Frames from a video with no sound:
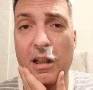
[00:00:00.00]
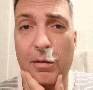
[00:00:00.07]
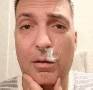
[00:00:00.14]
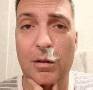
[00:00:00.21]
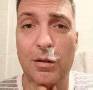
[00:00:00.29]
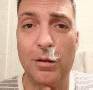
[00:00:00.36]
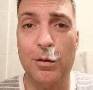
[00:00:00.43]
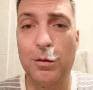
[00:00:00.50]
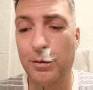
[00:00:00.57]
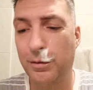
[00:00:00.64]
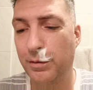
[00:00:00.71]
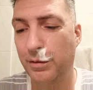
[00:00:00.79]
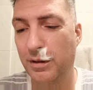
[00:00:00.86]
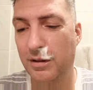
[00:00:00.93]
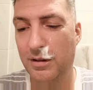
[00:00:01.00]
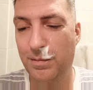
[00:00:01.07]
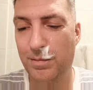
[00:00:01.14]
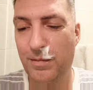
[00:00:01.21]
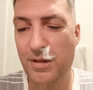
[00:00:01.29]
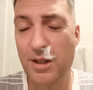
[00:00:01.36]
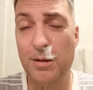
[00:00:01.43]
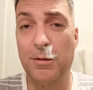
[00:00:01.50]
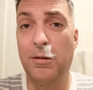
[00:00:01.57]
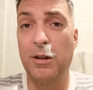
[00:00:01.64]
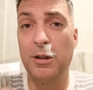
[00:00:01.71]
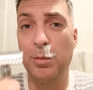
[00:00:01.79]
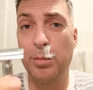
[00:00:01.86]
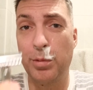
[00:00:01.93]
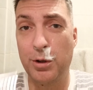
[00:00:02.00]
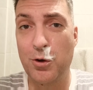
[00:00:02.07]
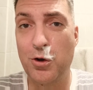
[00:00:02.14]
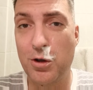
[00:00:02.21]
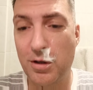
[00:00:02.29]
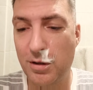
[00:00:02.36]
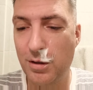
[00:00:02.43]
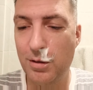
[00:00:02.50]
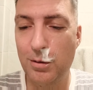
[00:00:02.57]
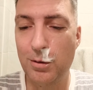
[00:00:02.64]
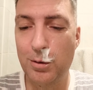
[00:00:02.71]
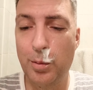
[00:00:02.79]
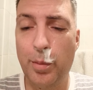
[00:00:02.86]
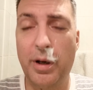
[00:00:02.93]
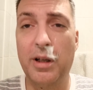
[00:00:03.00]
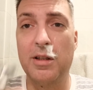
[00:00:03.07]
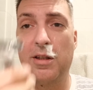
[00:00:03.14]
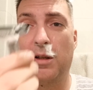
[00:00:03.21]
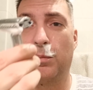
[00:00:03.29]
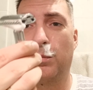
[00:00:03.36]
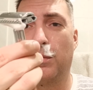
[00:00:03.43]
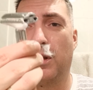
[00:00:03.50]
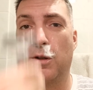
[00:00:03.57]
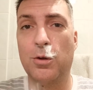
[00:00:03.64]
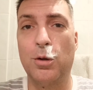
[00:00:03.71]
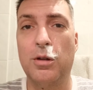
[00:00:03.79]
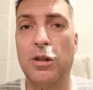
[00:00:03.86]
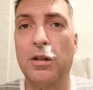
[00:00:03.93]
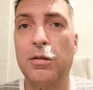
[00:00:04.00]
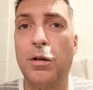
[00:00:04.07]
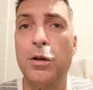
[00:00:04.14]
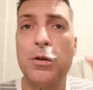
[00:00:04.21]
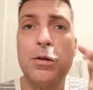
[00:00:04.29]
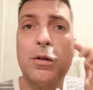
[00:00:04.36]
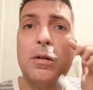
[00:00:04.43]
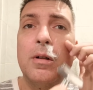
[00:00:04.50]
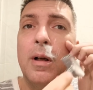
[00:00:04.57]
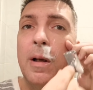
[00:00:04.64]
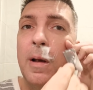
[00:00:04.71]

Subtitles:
level of some great purchase or buying some exotic razor,